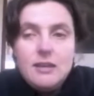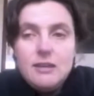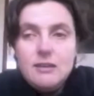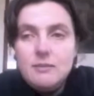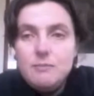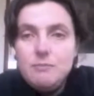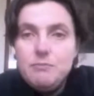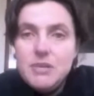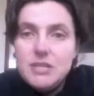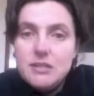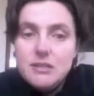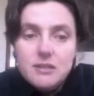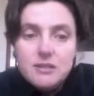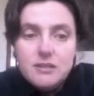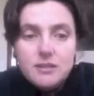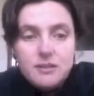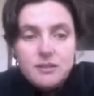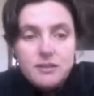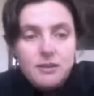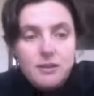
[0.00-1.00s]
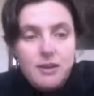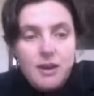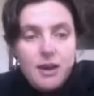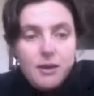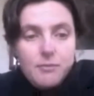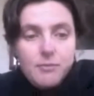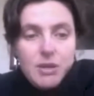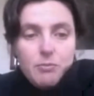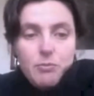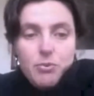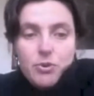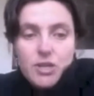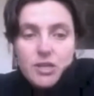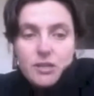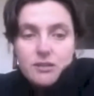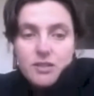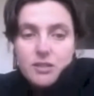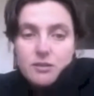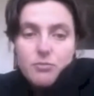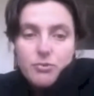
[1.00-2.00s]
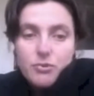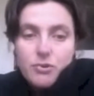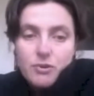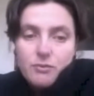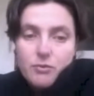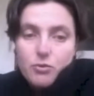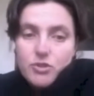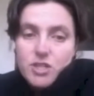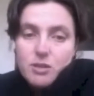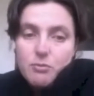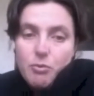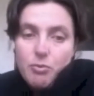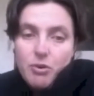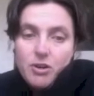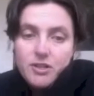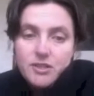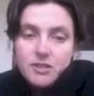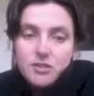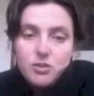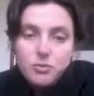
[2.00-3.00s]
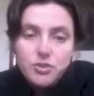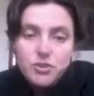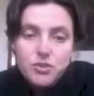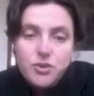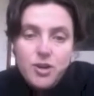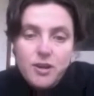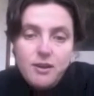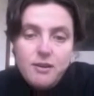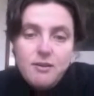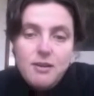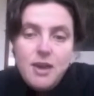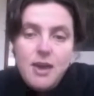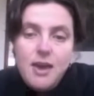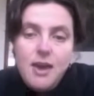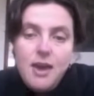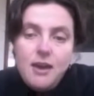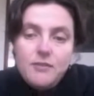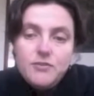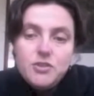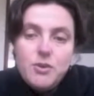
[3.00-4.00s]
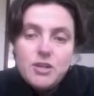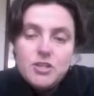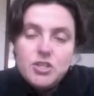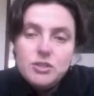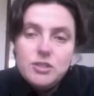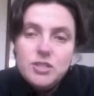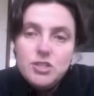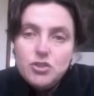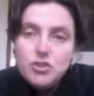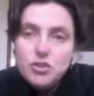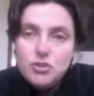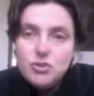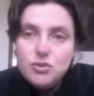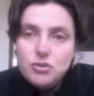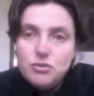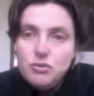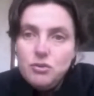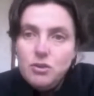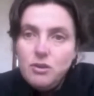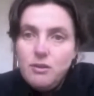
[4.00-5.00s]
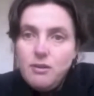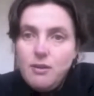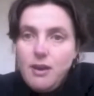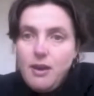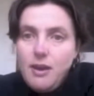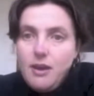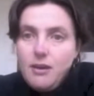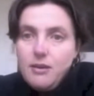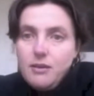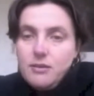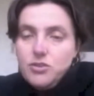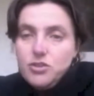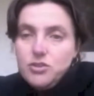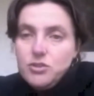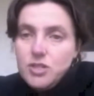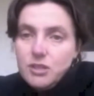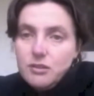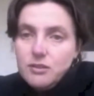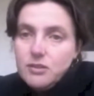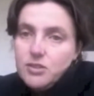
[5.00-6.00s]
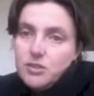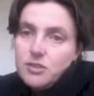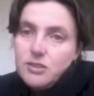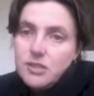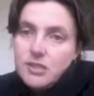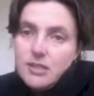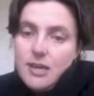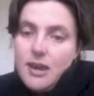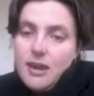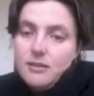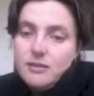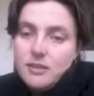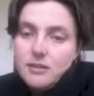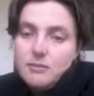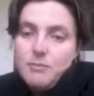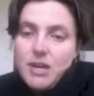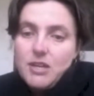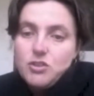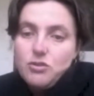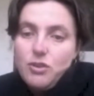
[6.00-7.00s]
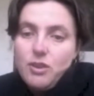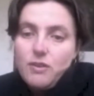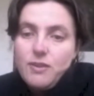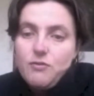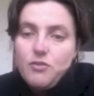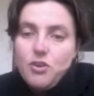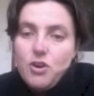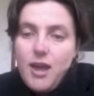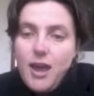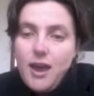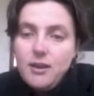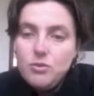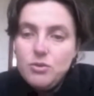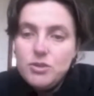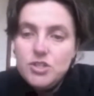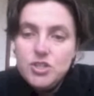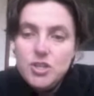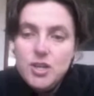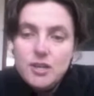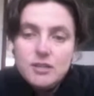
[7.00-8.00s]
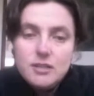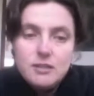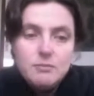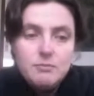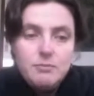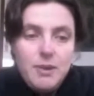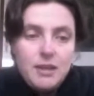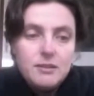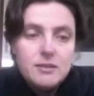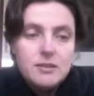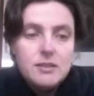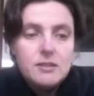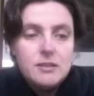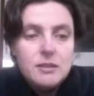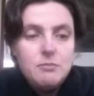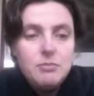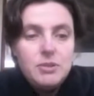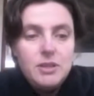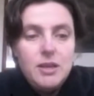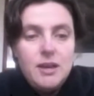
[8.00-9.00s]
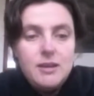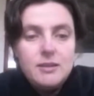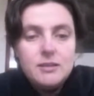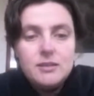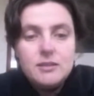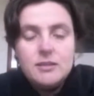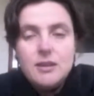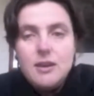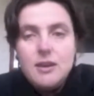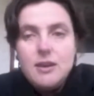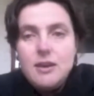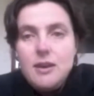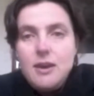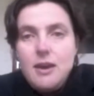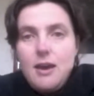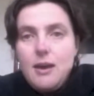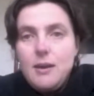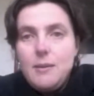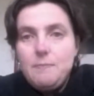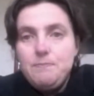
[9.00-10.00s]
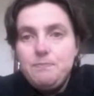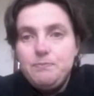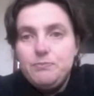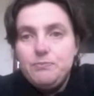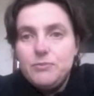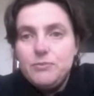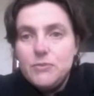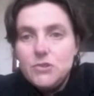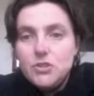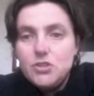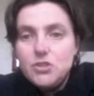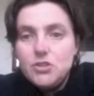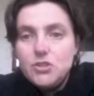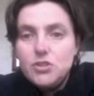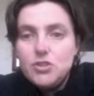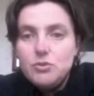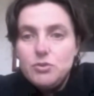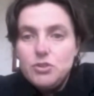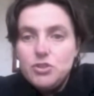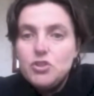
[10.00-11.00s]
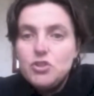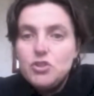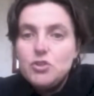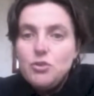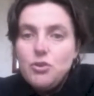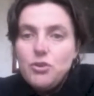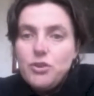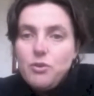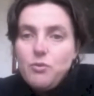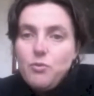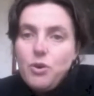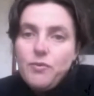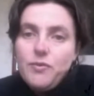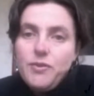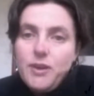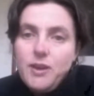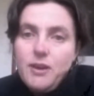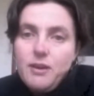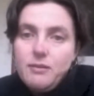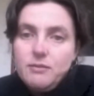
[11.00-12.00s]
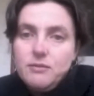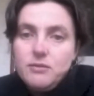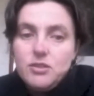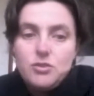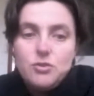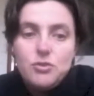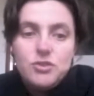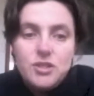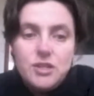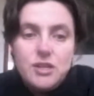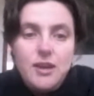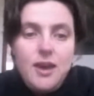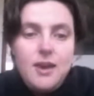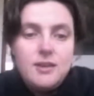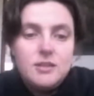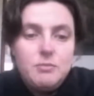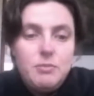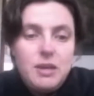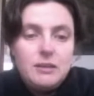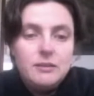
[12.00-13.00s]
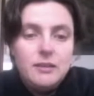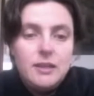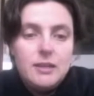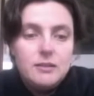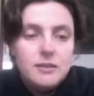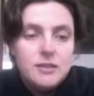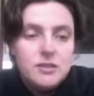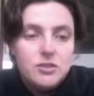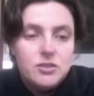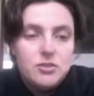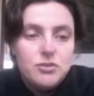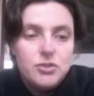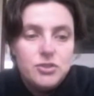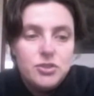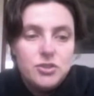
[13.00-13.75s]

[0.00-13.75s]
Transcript: any business um, importing timber or timber products into Australia have to actually do a due diligence test and make sure that they've got adequate checks and balances in place um, to ensure that what they're sourcing has been legally